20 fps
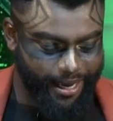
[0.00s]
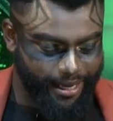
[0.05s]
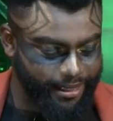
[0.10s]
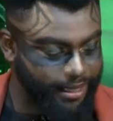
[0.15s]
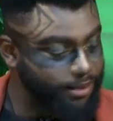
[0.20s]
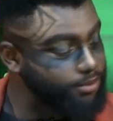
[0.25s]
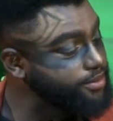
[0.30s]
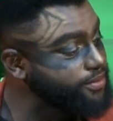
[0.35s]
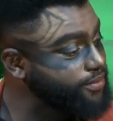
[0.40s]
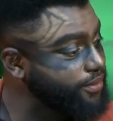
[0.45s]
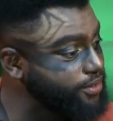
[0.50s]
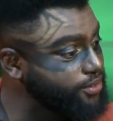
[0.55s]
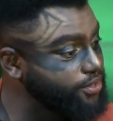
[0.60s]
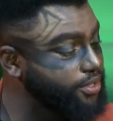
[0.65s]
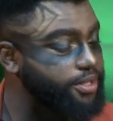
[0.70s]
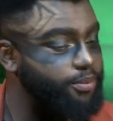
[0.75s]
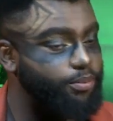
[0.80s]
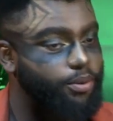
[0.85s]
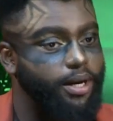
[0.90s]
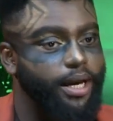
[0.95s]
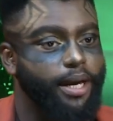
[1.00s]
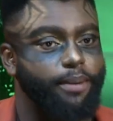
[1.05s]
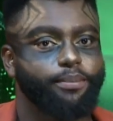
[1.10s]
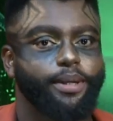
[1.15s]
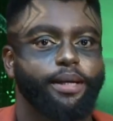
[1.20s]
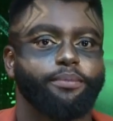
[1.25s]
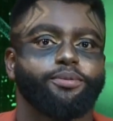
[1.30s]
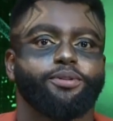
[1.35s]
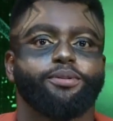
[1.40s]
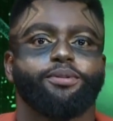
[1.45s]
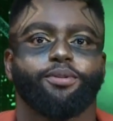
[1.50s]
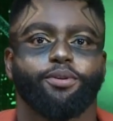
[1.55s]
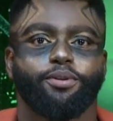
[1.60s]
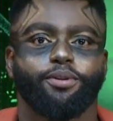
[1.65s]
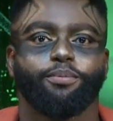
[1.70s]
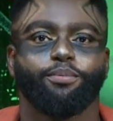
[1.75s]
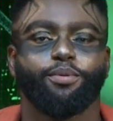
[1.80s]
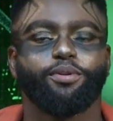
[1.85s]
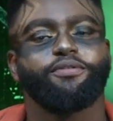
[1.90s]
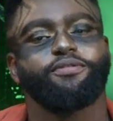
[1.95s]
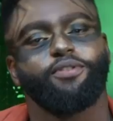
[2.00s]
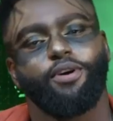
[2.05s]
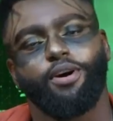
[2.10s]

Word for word: Uh, that was very shady, but I'm, I'm just gonna move